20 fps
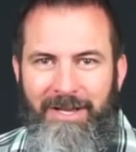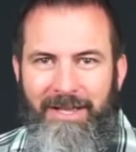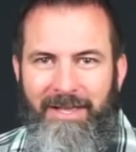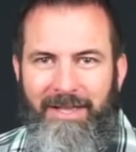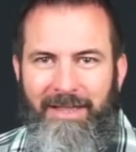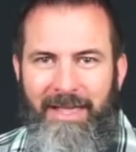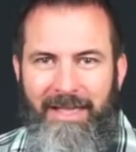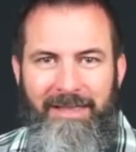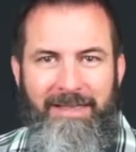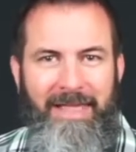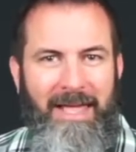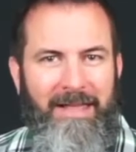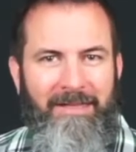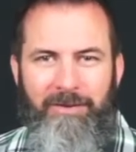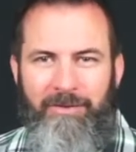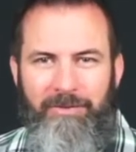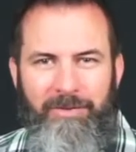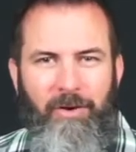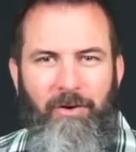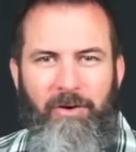that
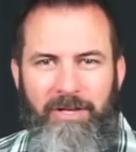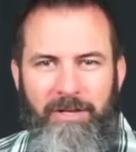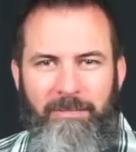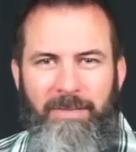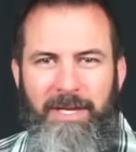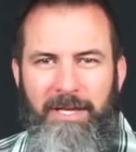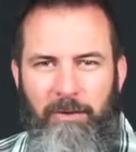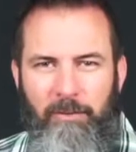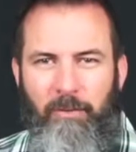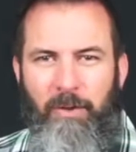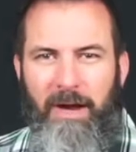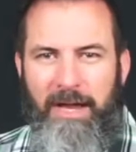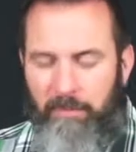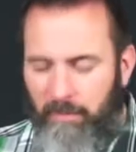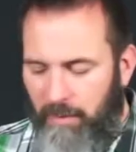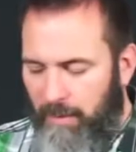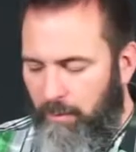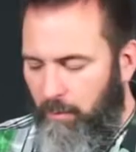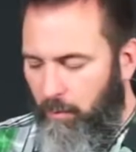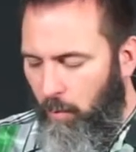there's going to be great
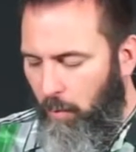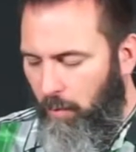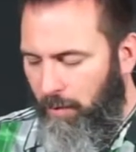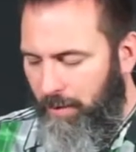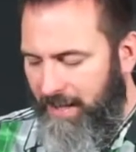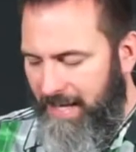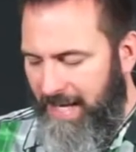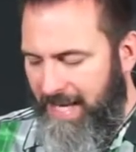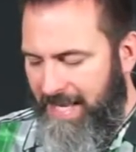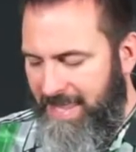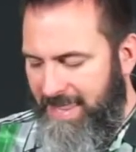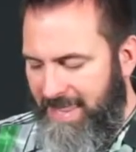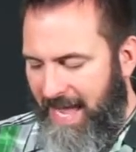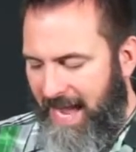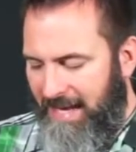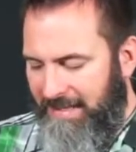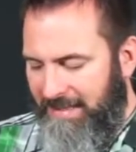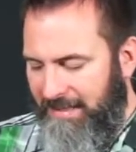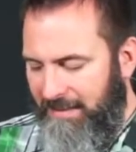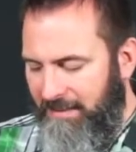reward in
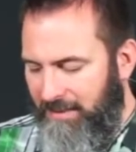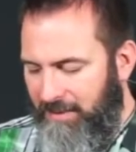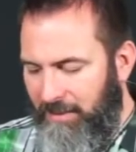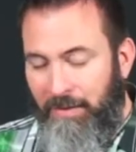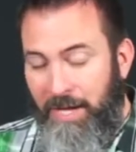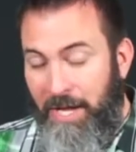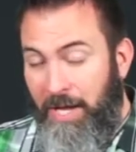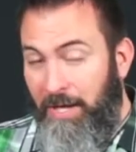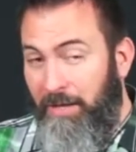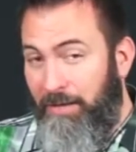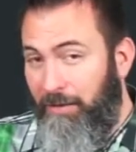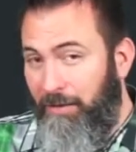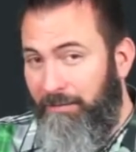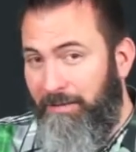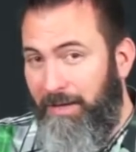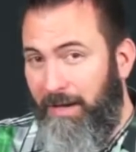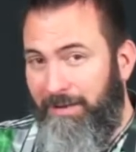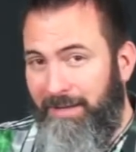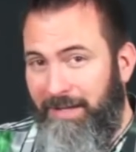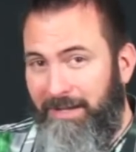that. And so you've
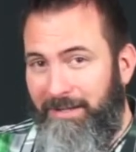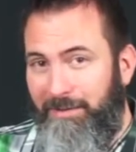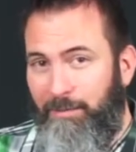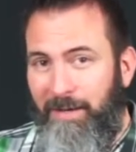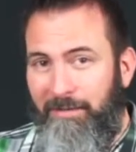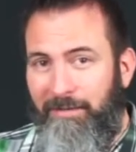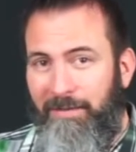done this.